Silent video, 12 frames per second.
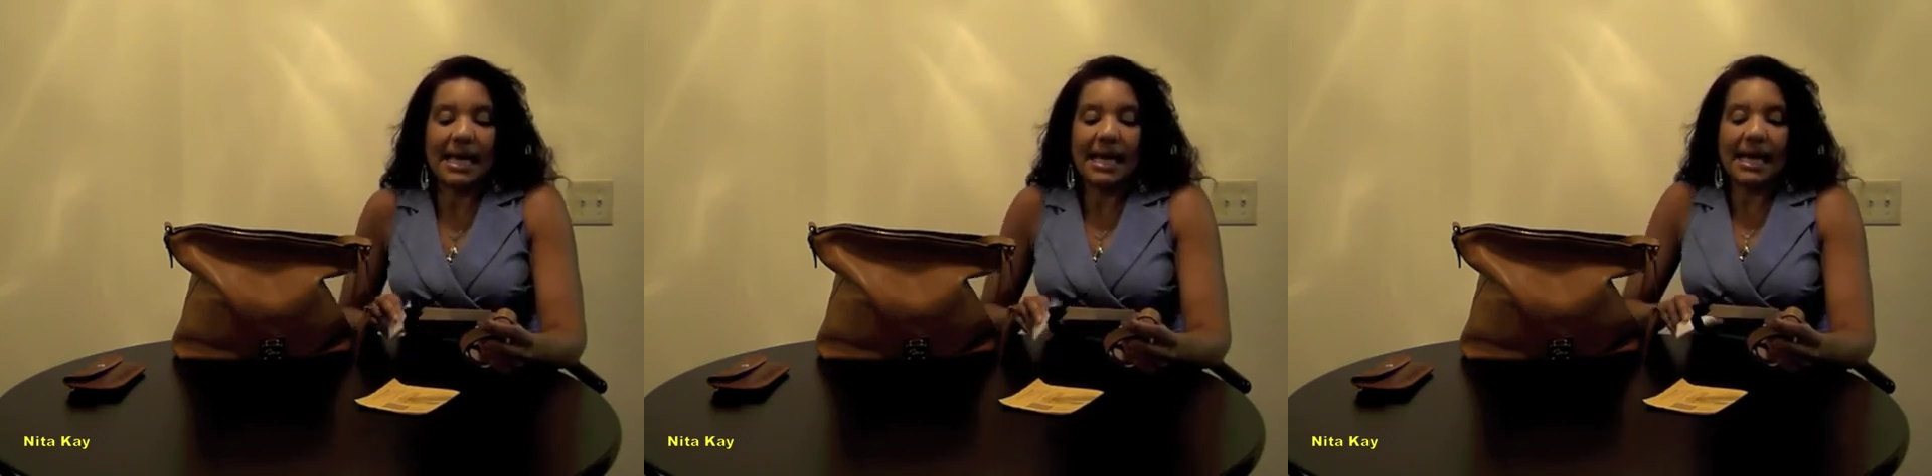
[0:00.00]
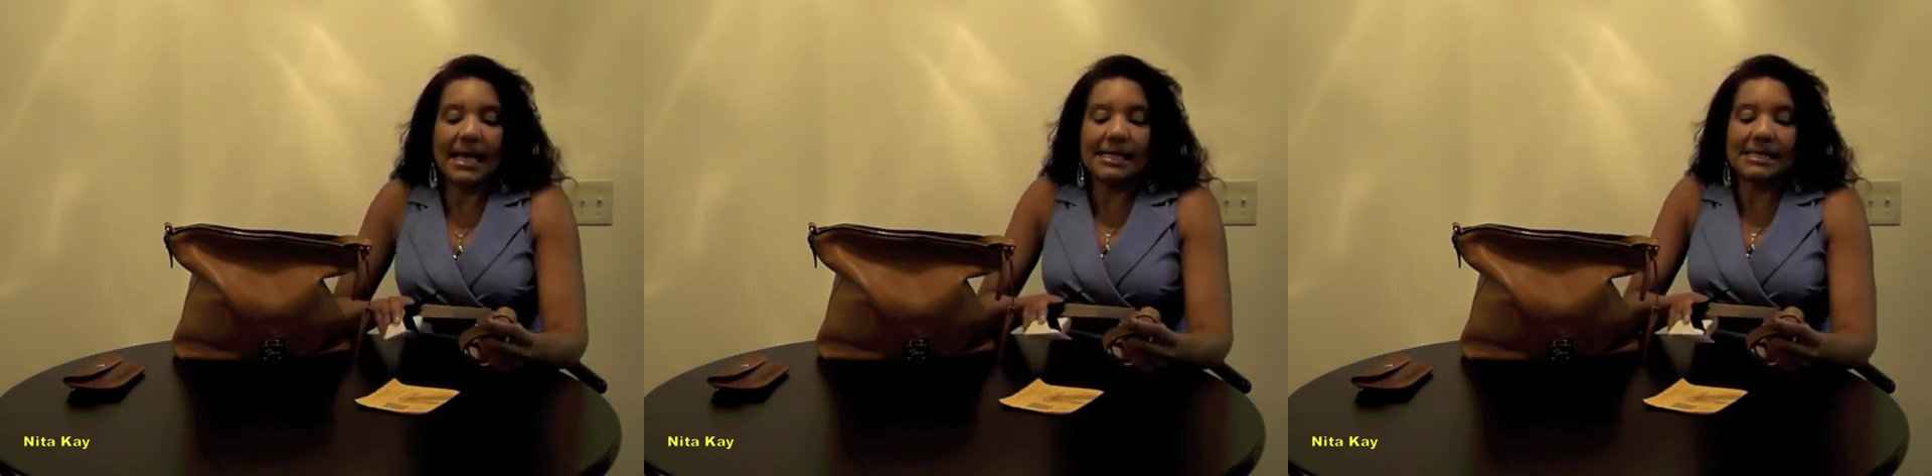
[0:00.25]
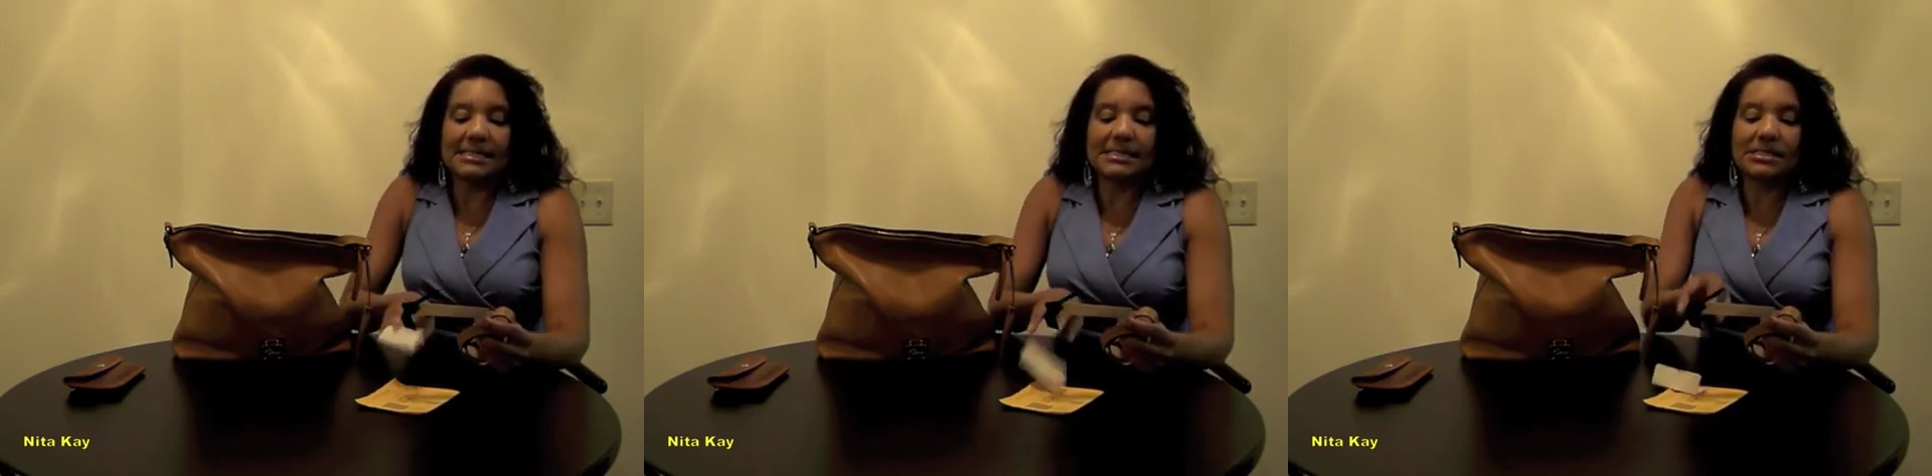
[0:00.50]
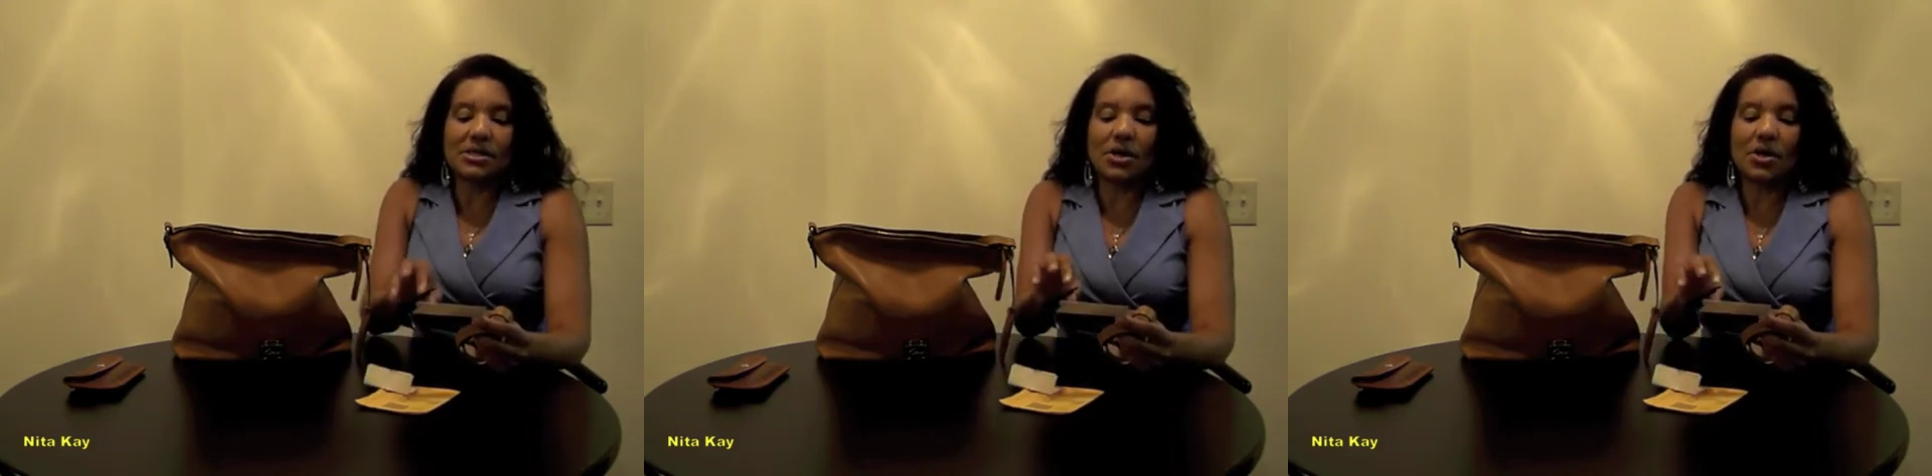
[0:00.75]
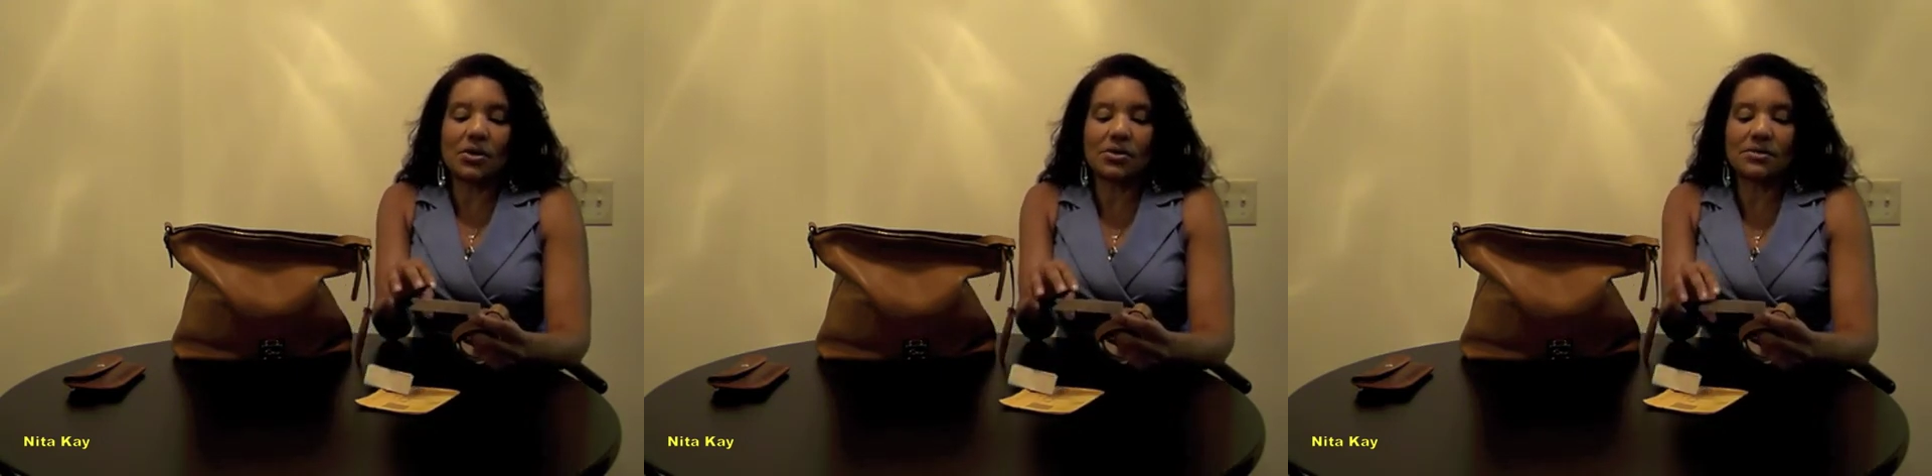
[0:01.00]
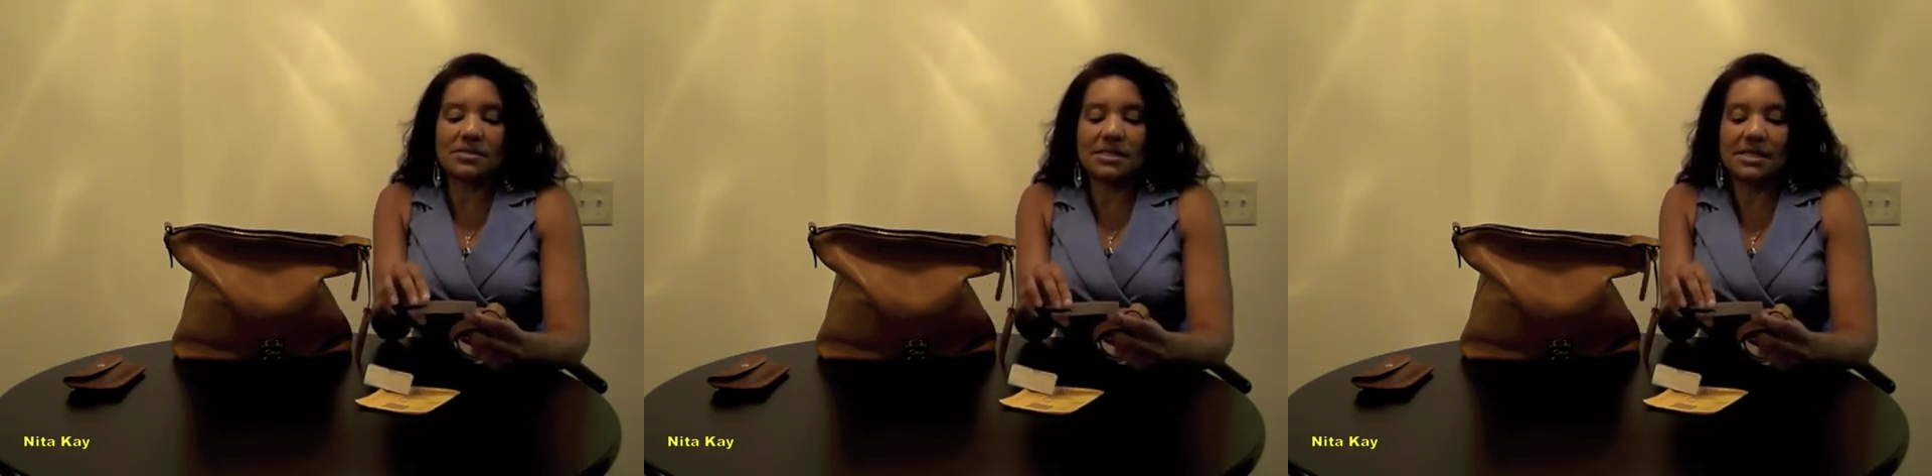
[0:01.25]
And it's
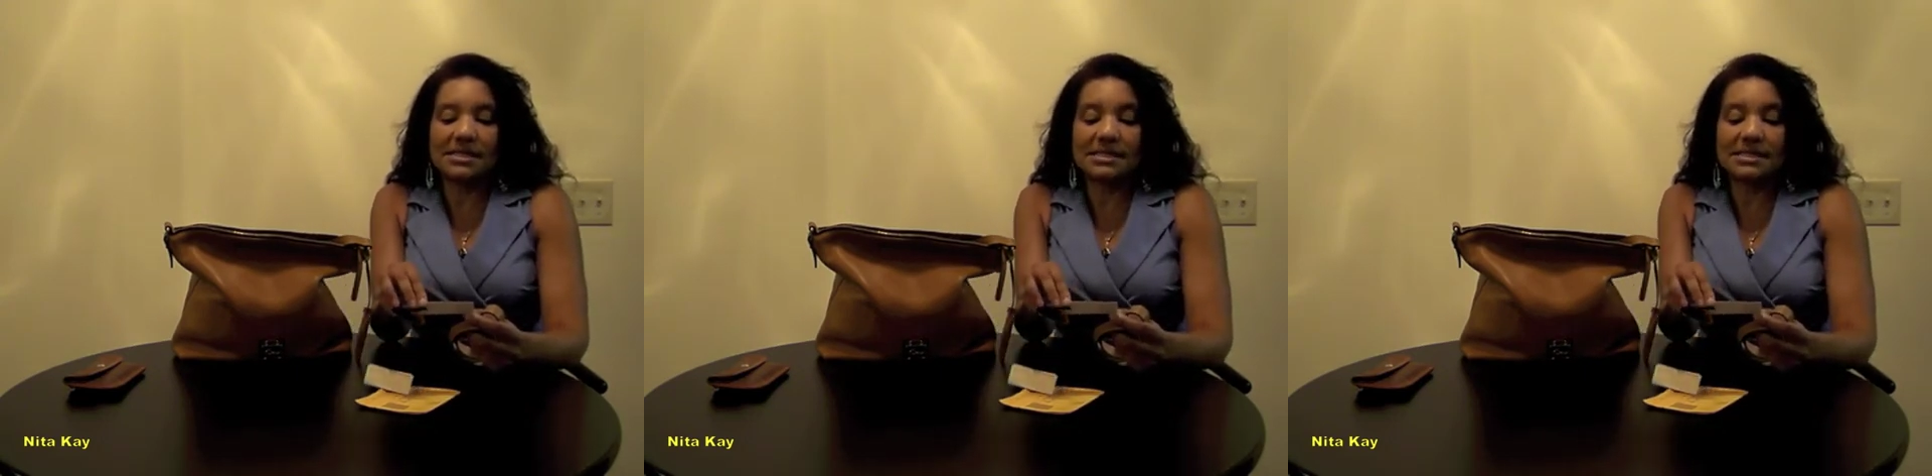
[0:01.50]
called